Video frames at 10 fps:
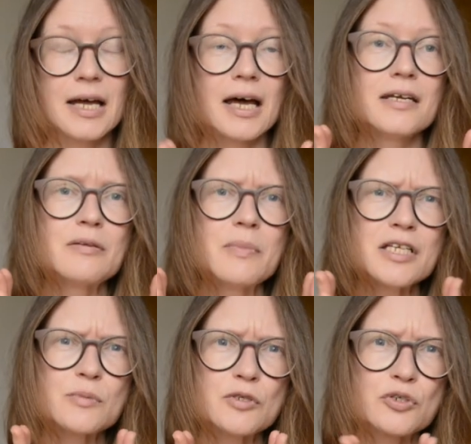And it
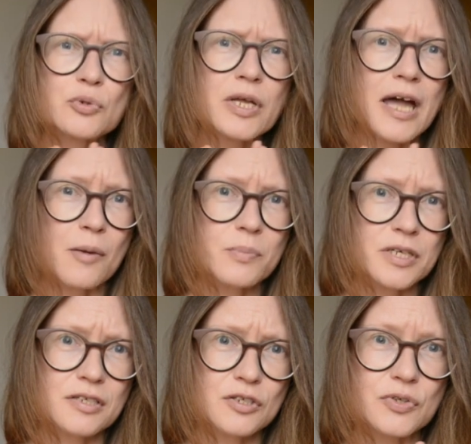makes me truly
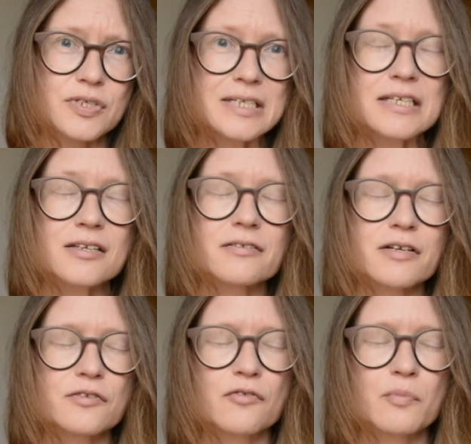happy to see the
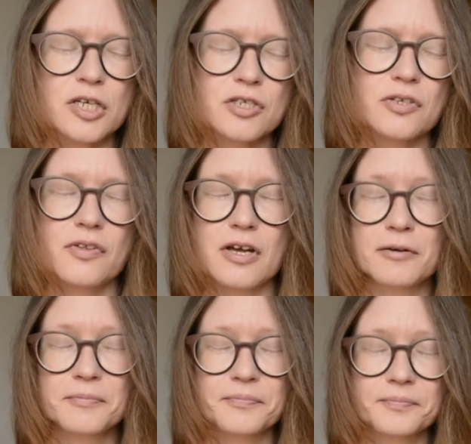transformation there.